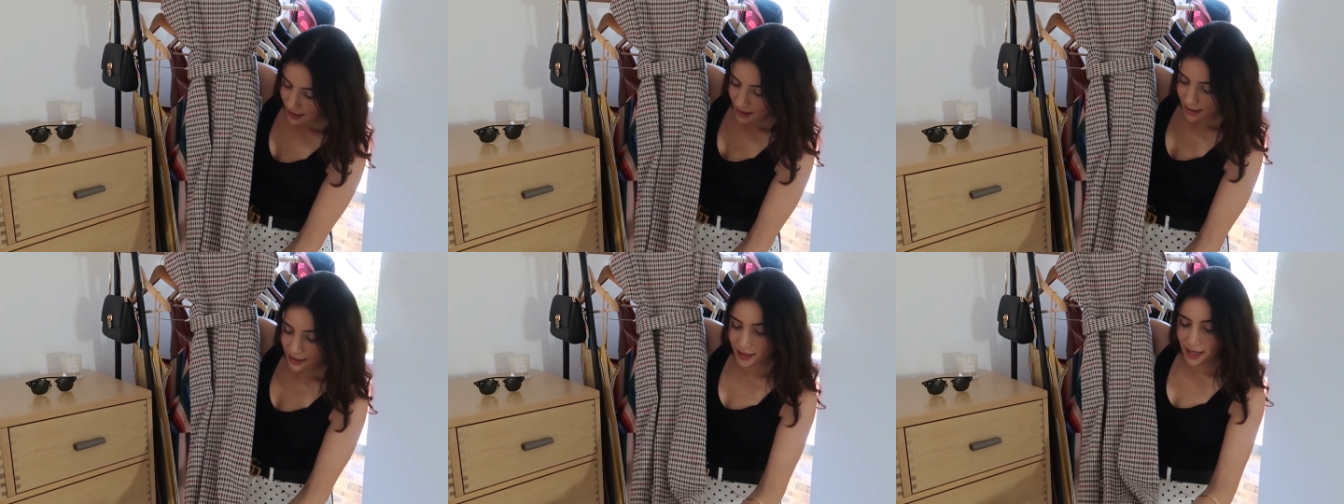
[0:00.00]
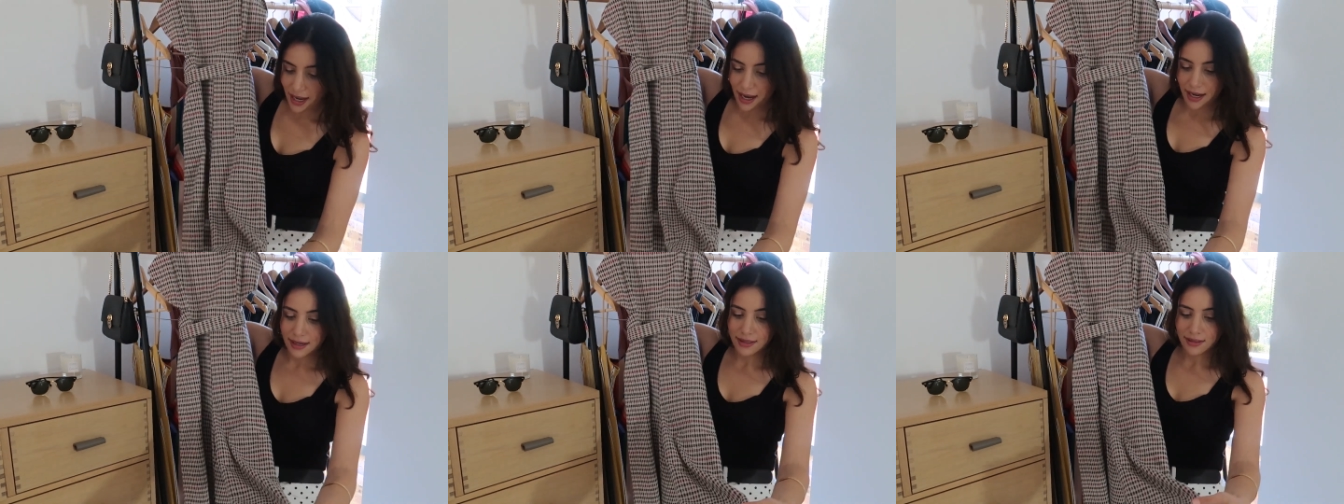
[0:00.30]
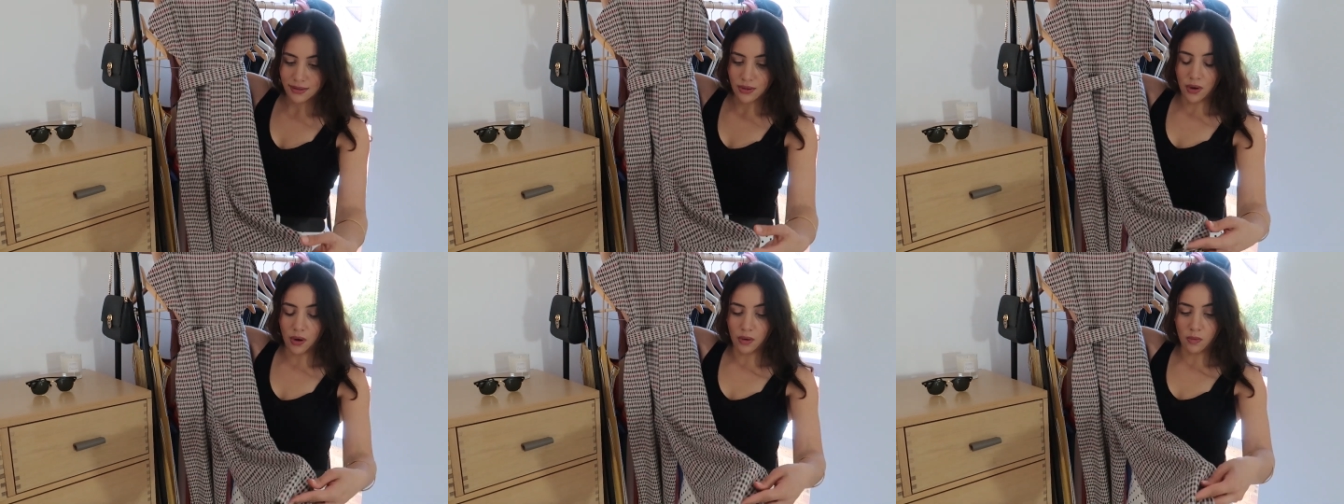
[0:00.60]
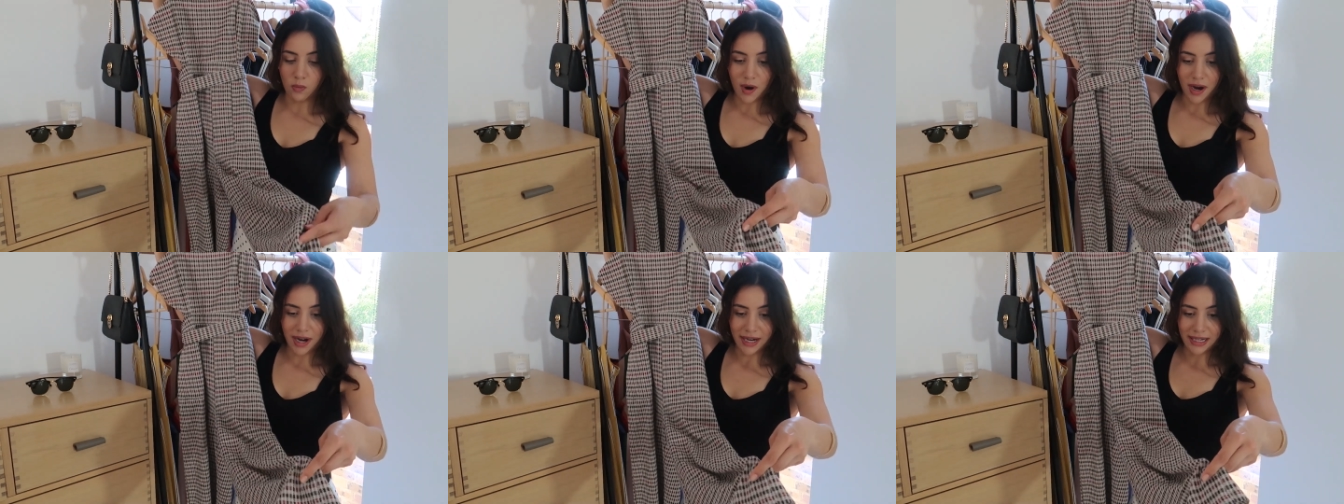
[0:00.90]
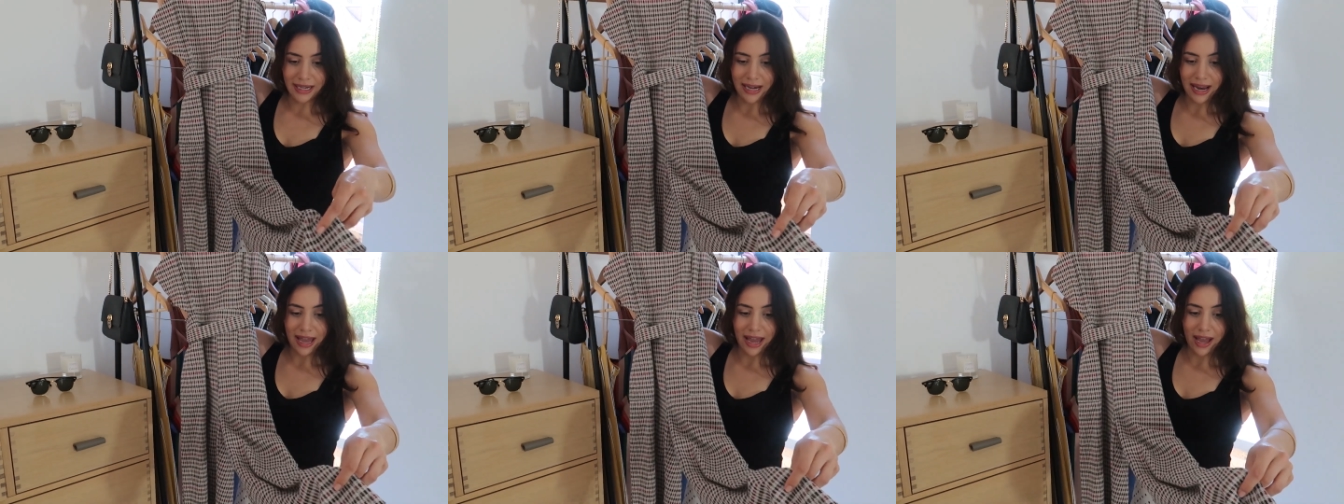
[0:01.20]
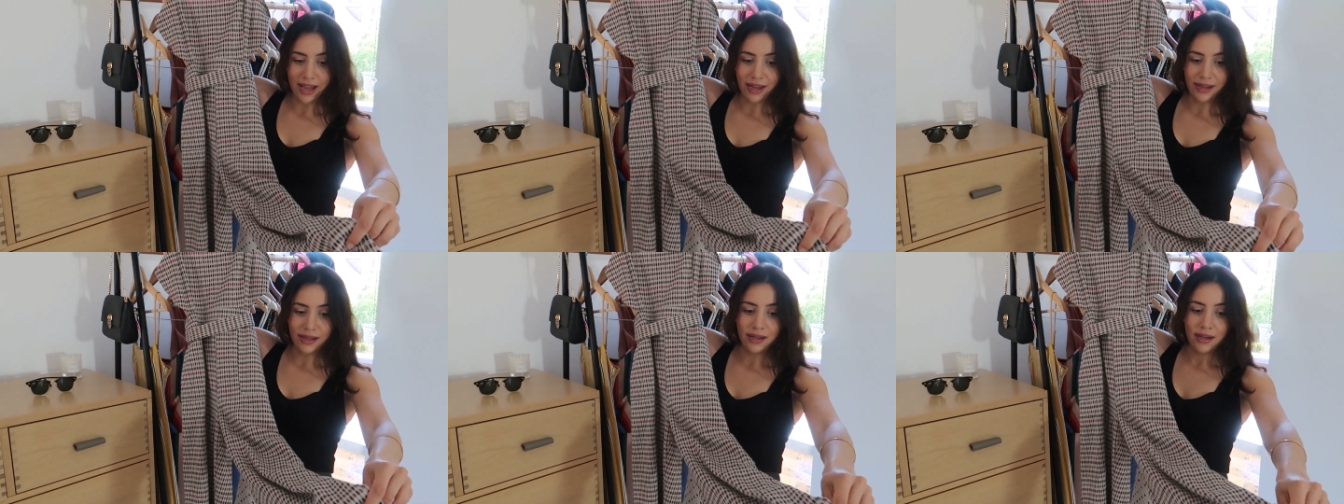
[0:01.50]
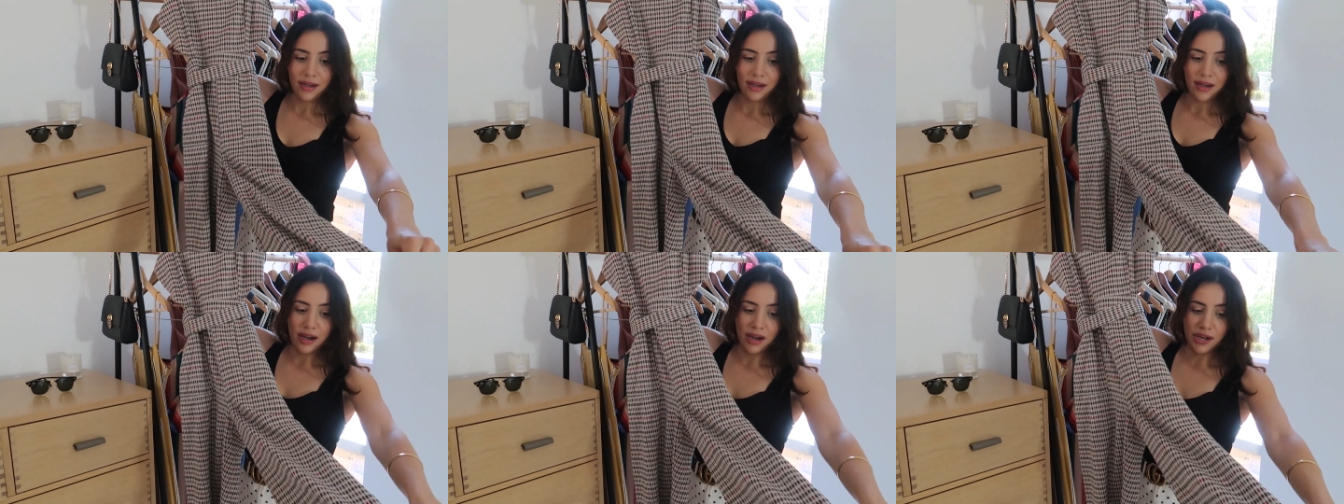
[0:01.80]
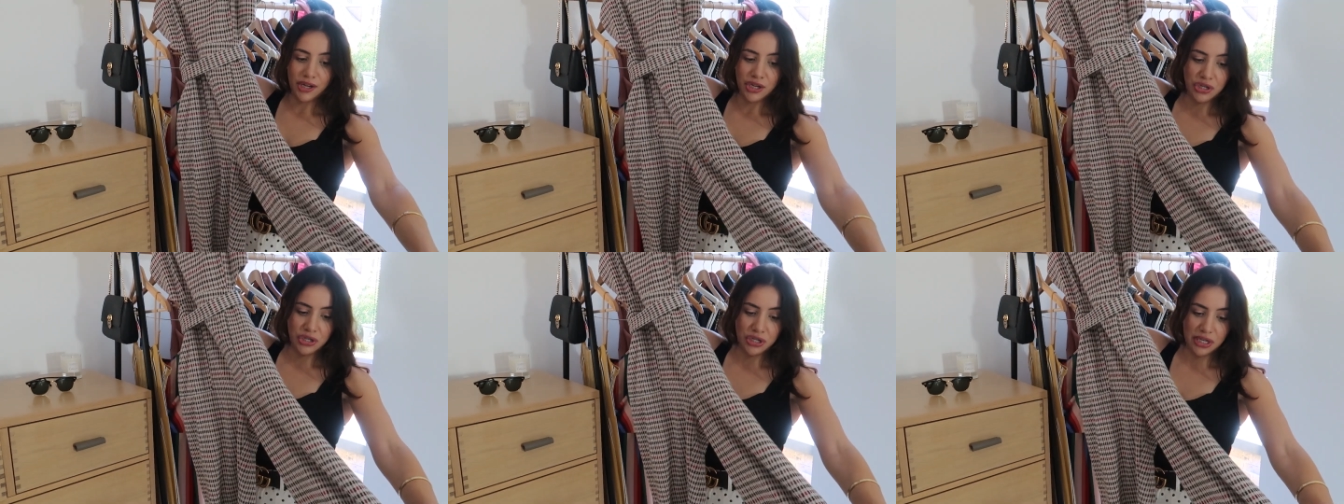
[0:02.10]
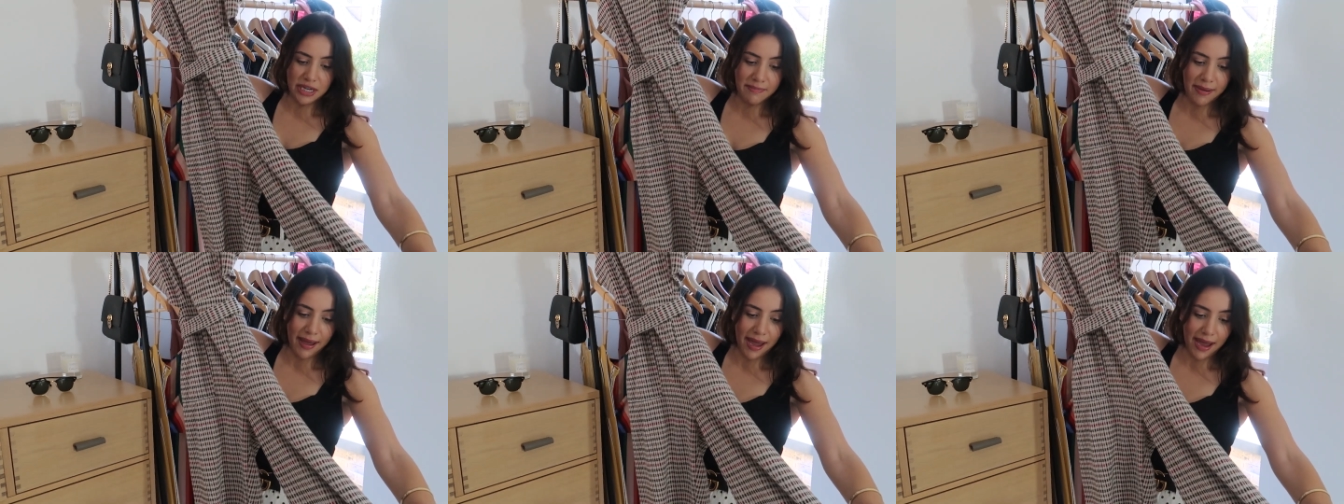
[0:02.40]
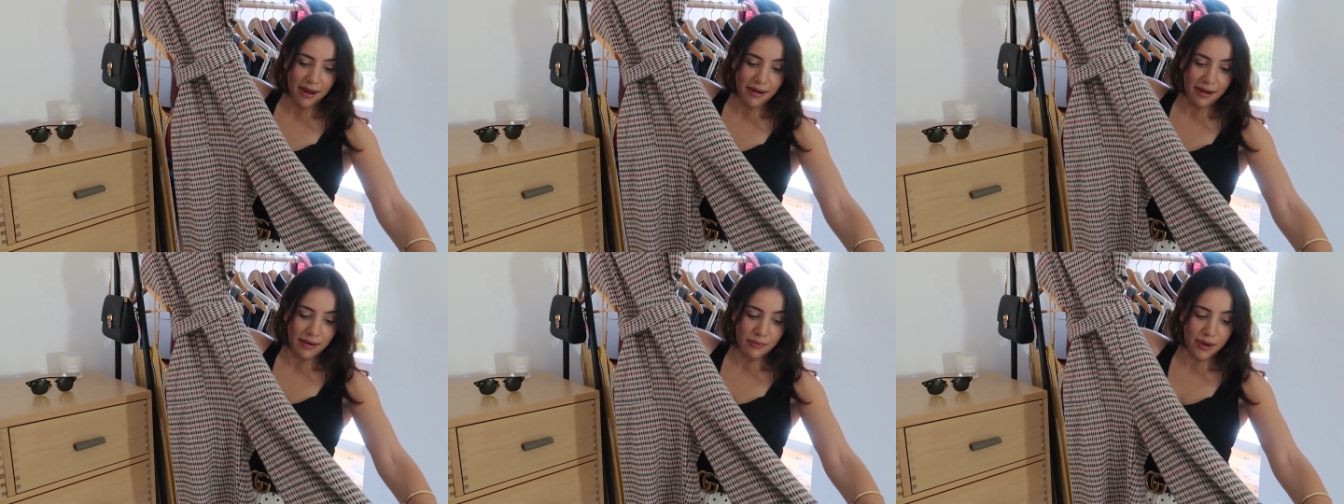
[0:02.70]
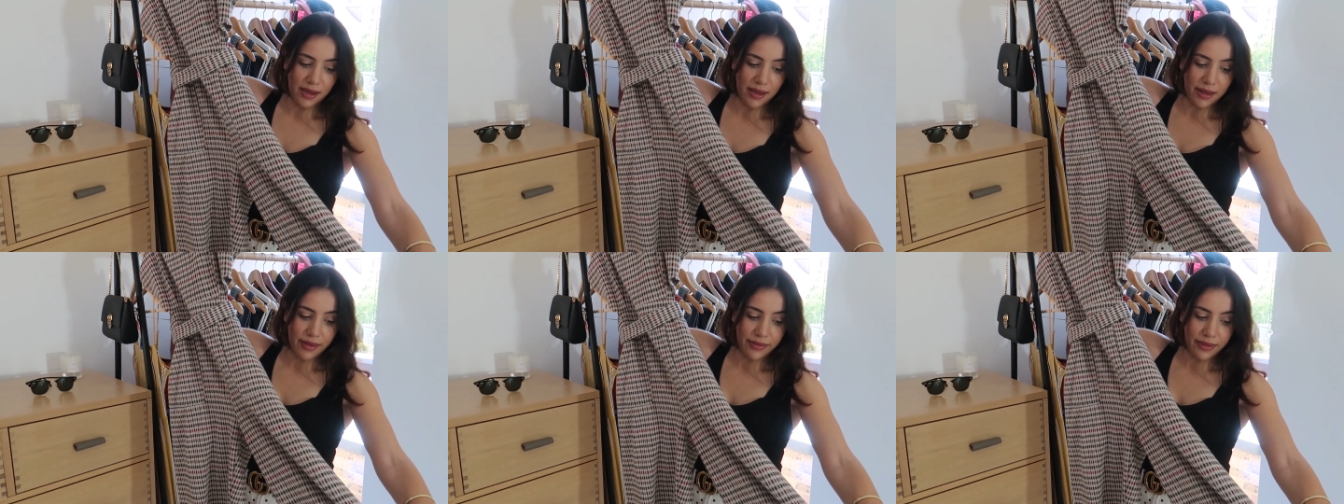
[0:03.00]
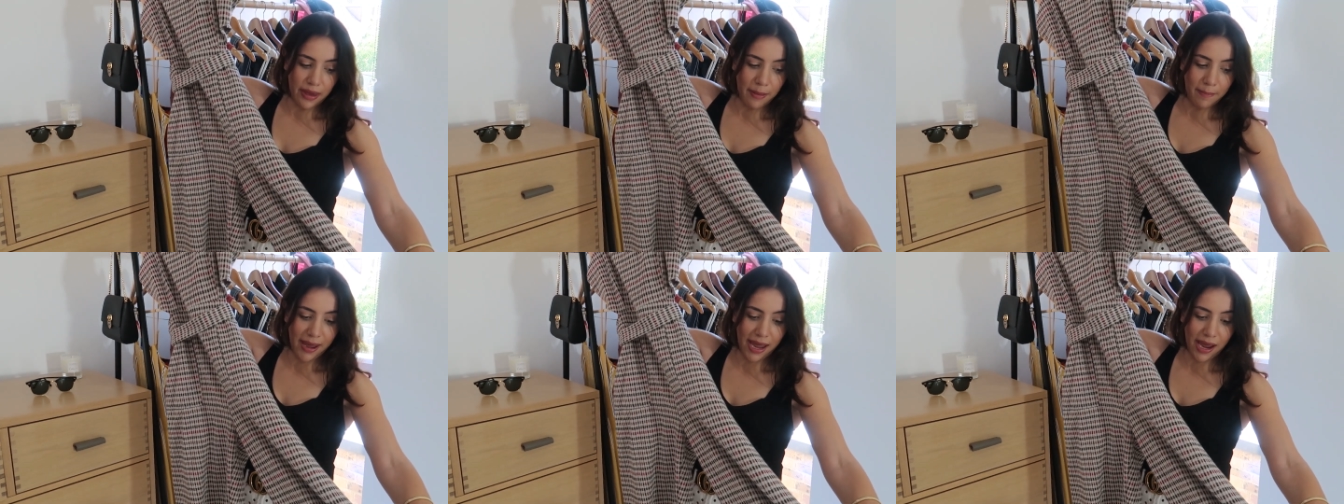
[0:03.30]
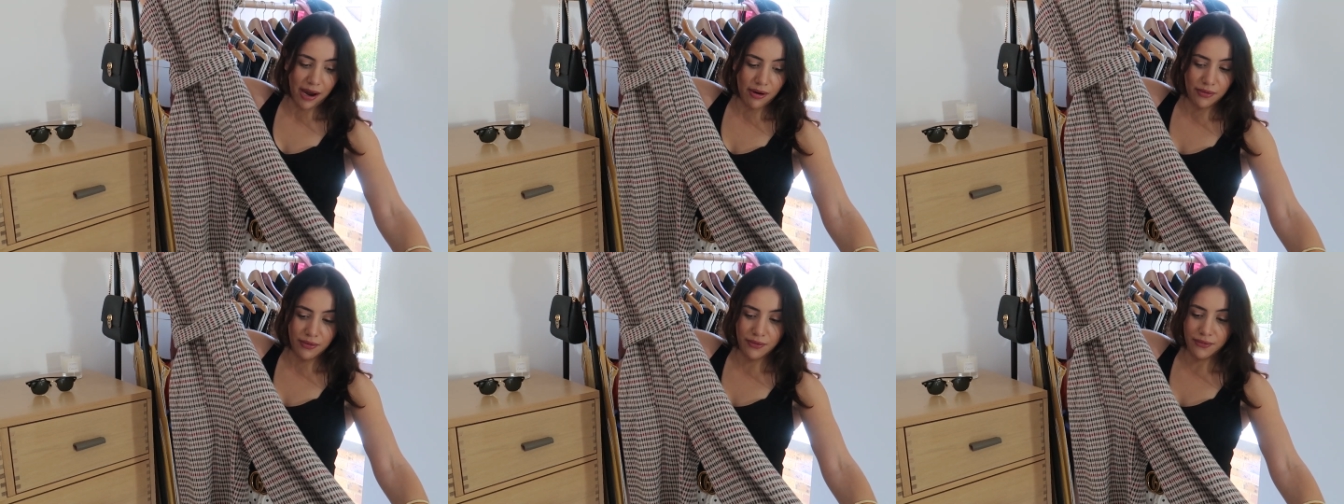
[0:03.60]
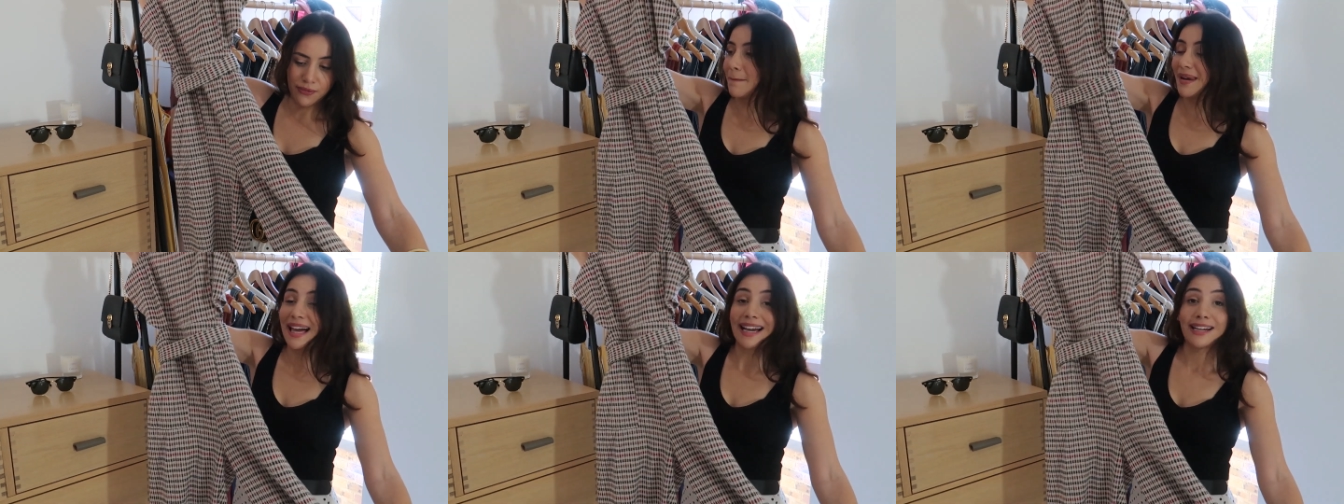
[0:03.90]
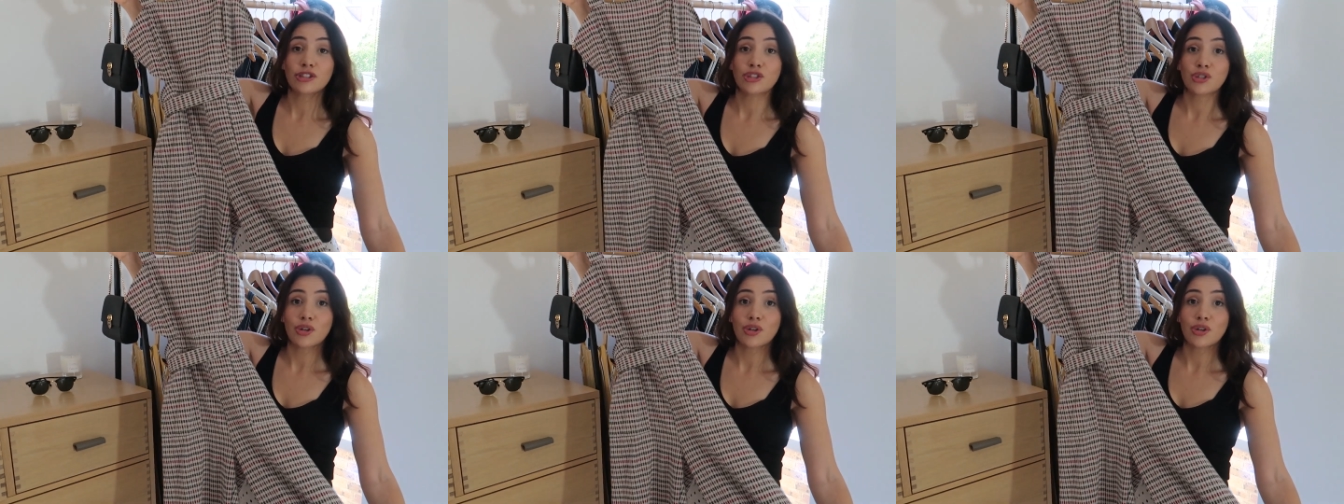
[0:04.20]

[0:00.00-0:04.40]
Again, it's got a wide leg. I usually pair it with a pair of black